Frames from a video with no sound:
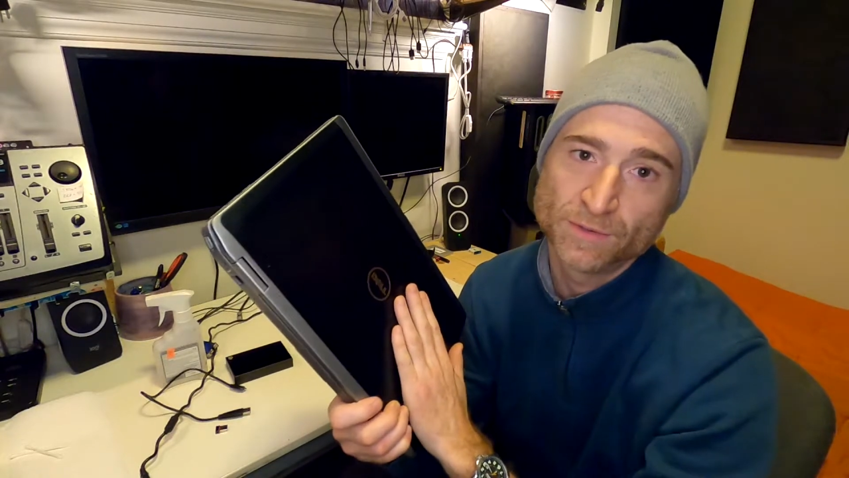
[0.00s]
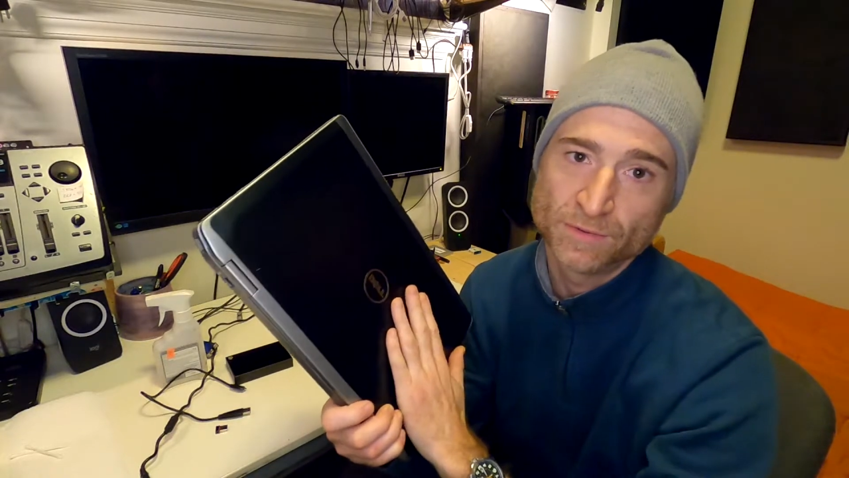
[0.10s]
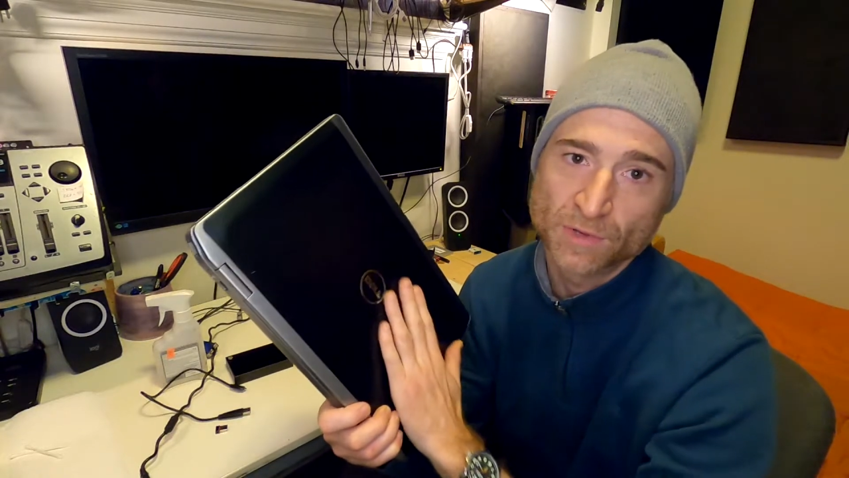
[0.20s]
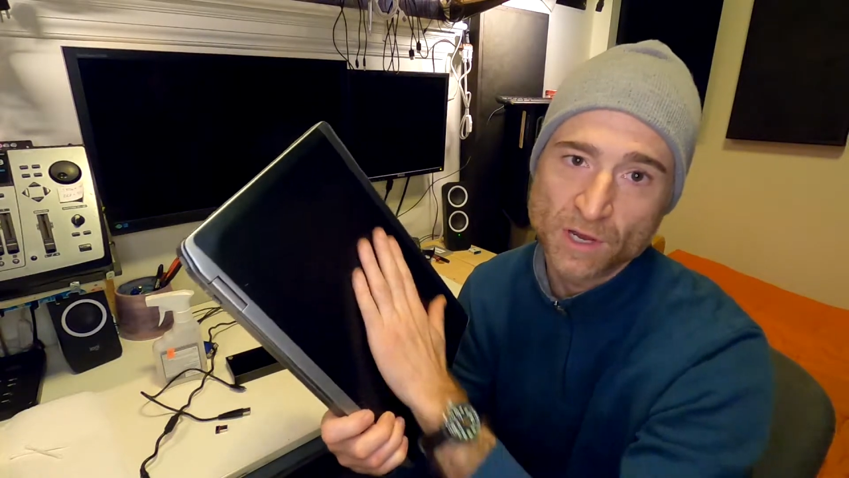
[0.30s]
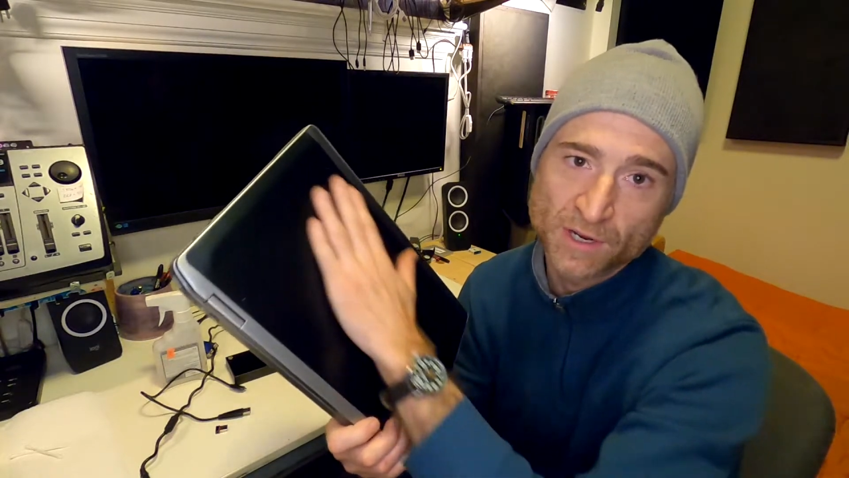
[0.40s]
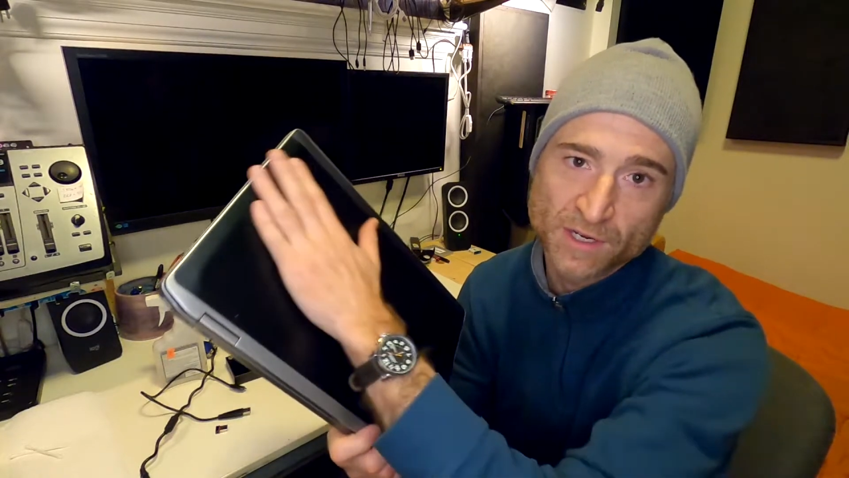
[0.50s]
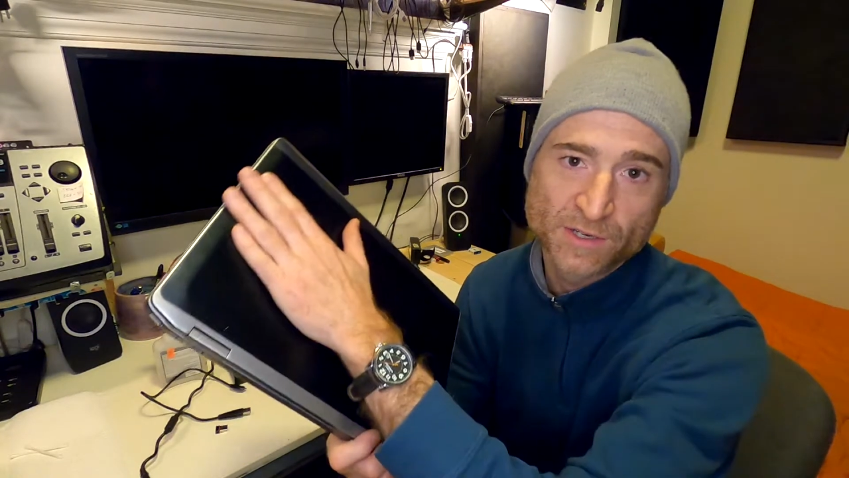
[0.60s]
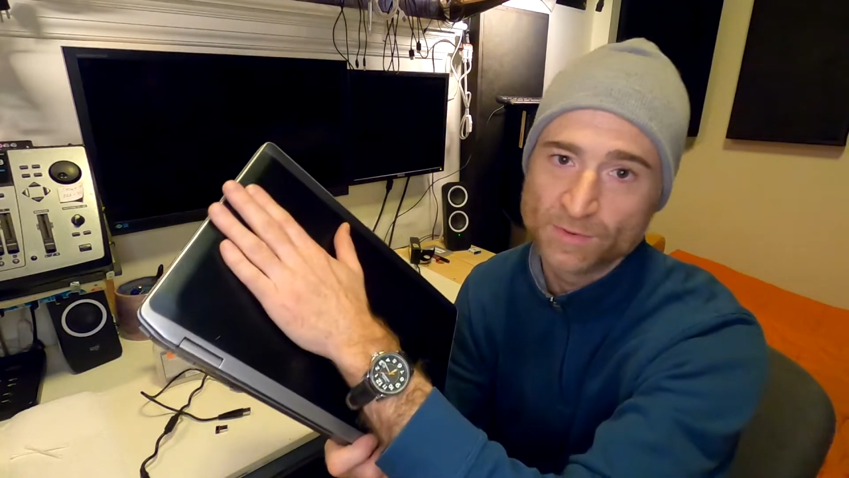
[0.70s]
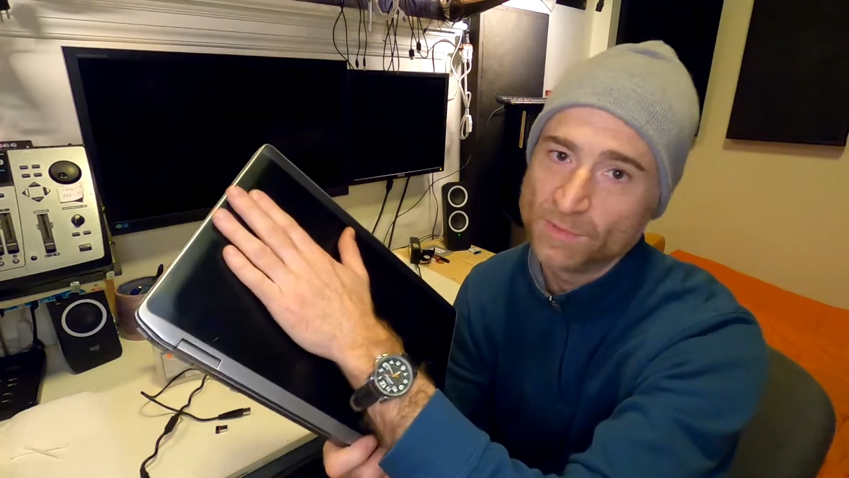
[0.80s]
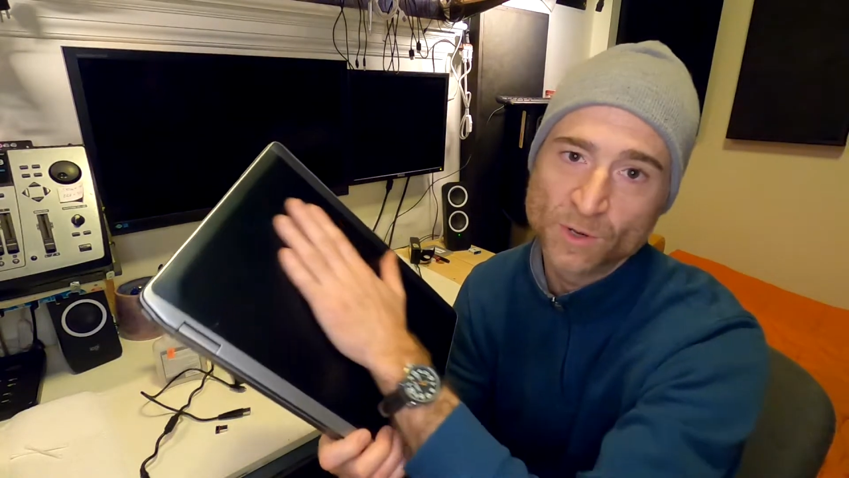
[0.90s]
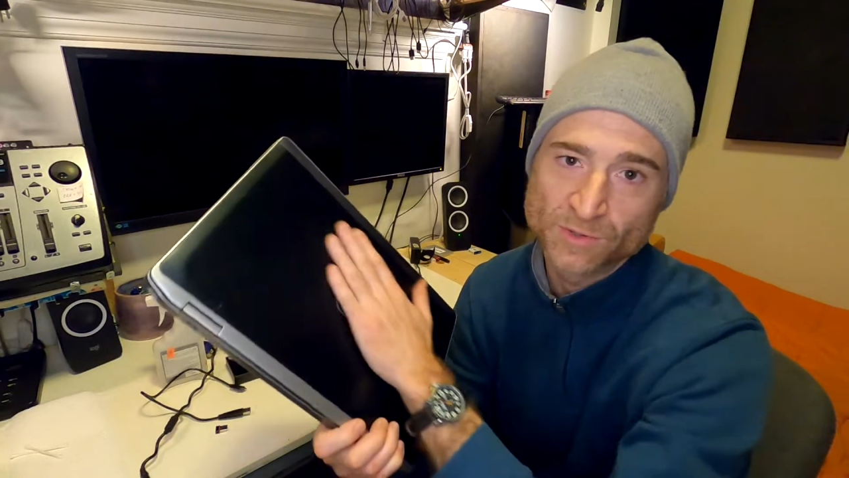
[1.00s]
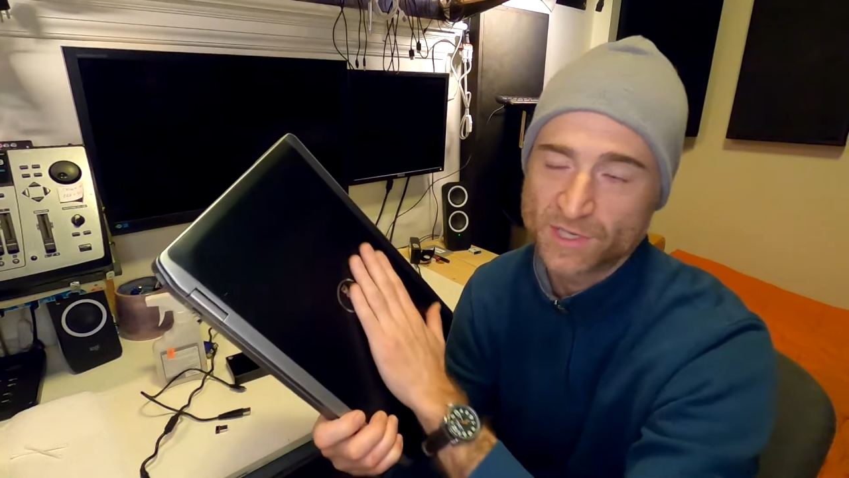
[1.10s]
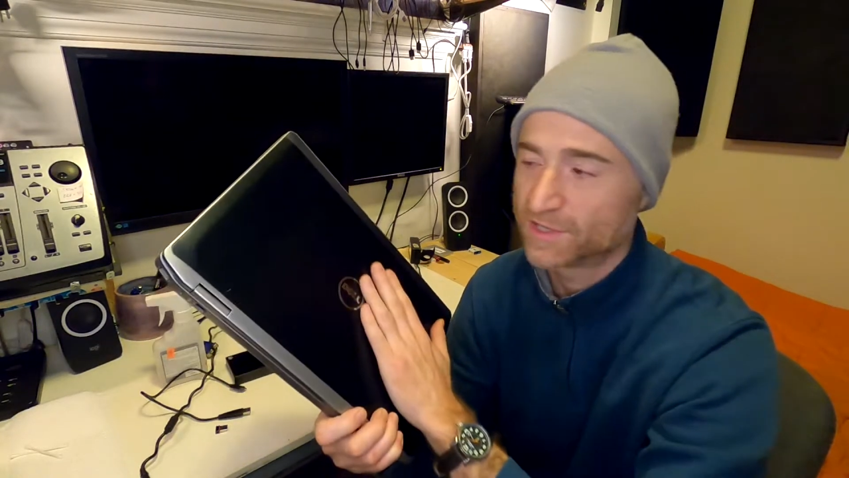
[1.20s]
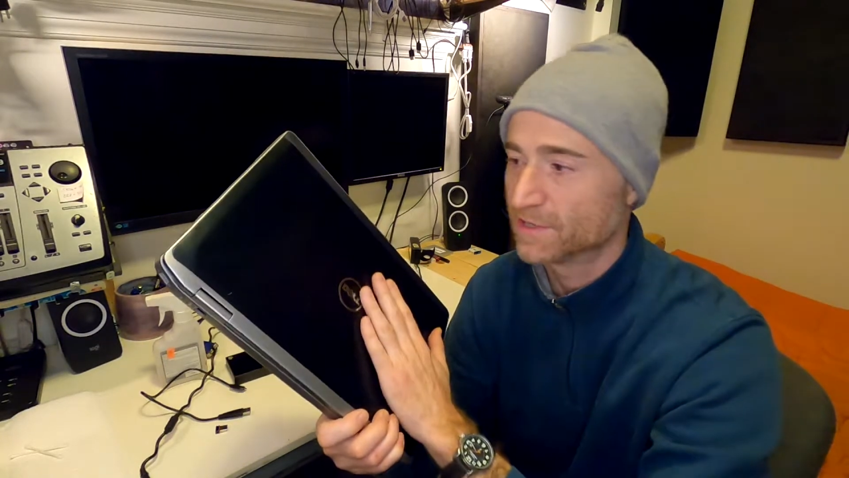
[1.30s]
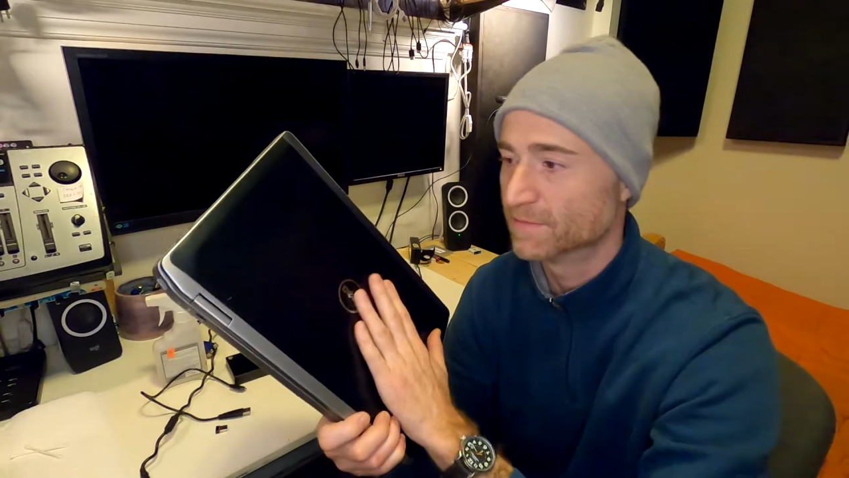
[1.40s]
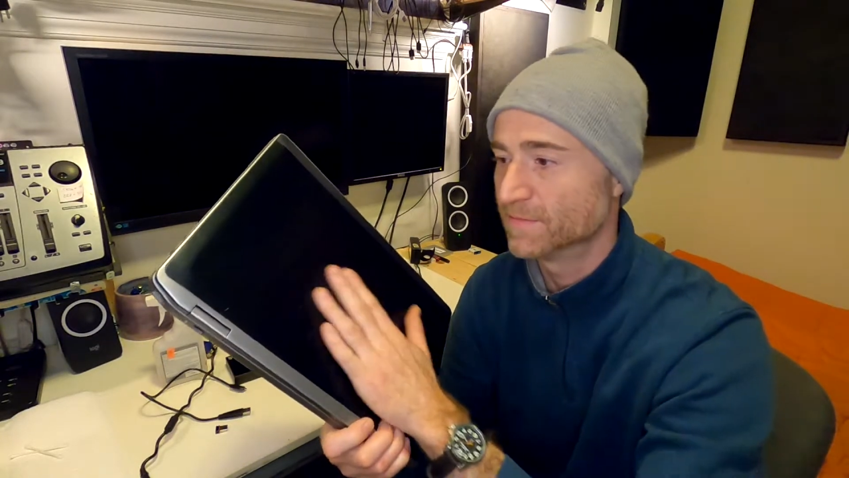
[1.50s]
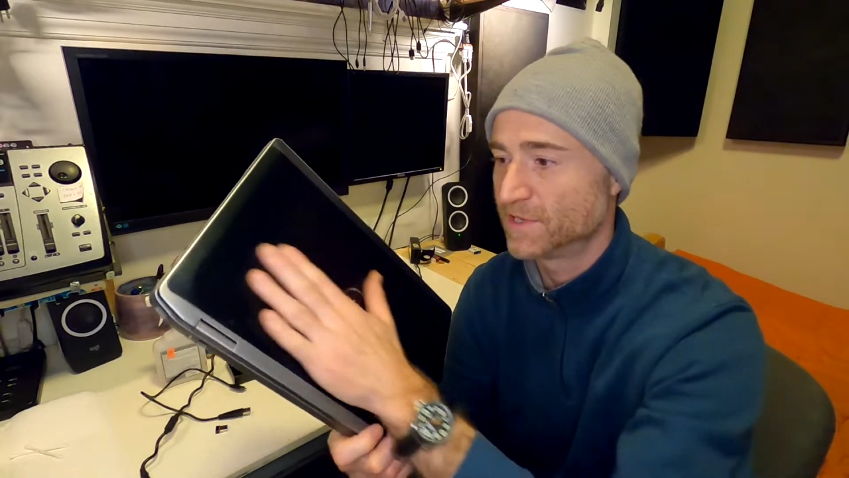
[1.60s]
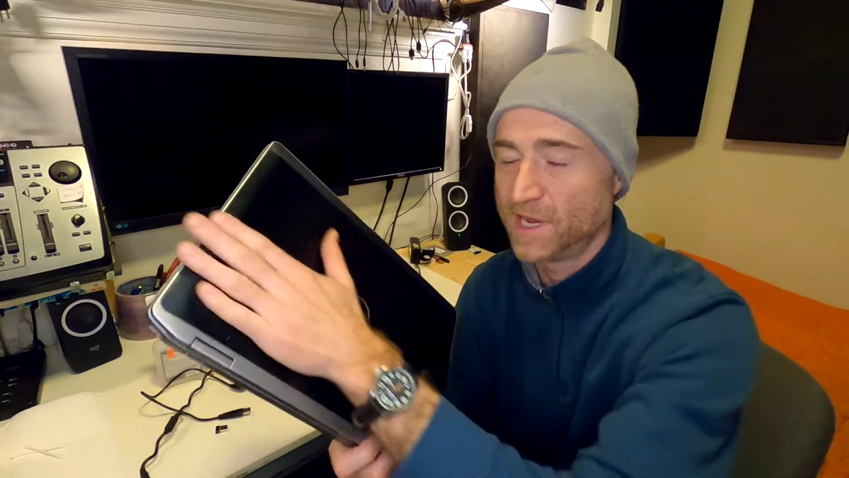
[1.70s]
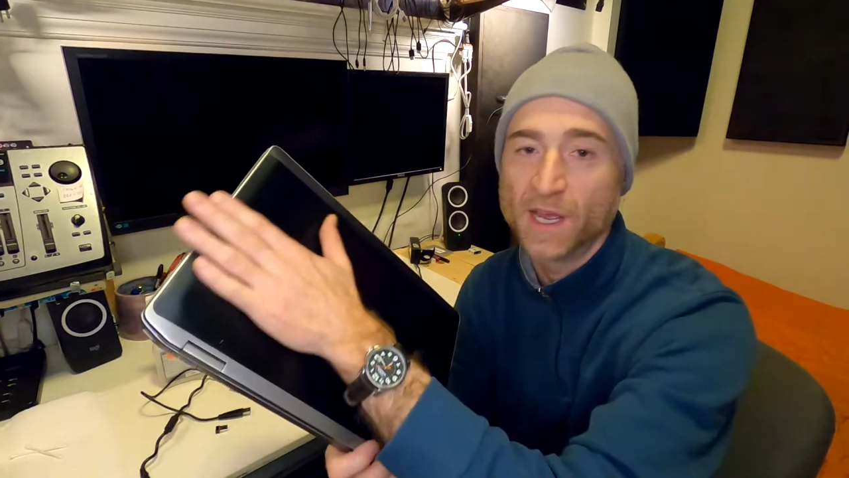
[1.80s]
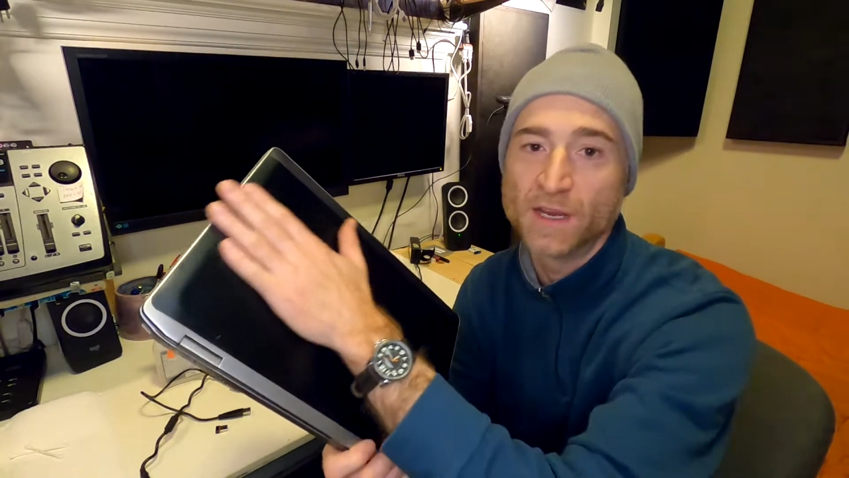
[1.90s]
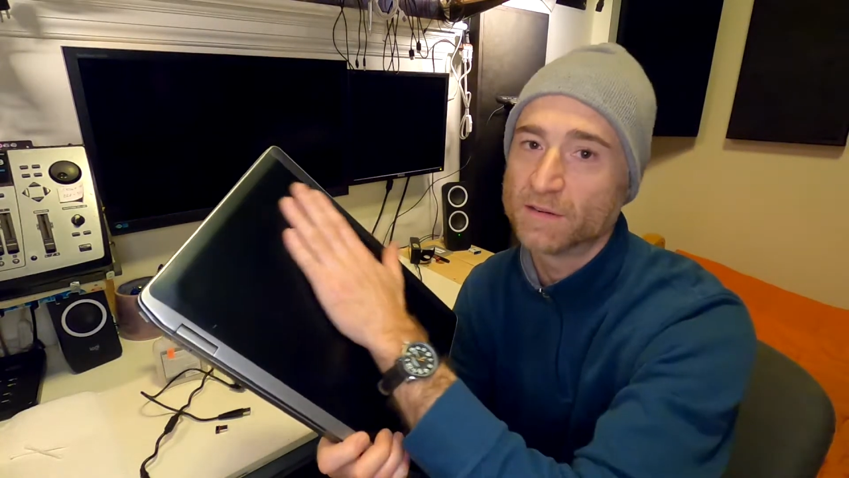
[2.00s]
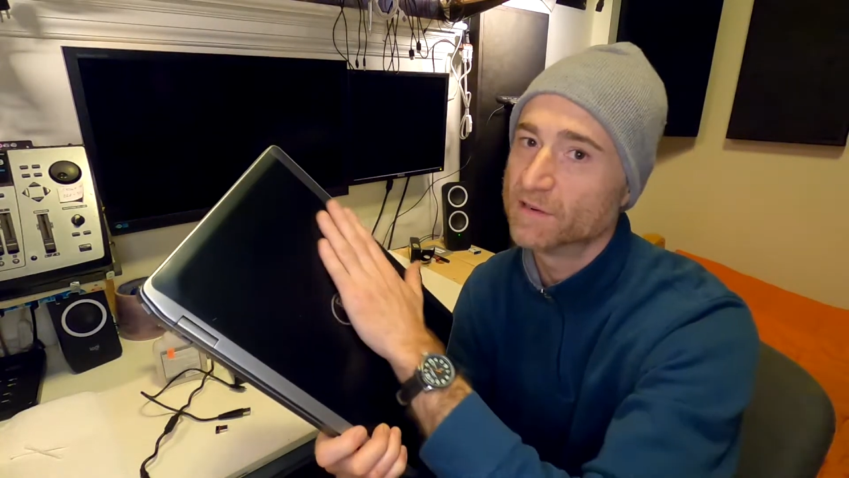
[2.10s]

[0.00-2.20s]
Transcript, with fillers: to log into remote systems and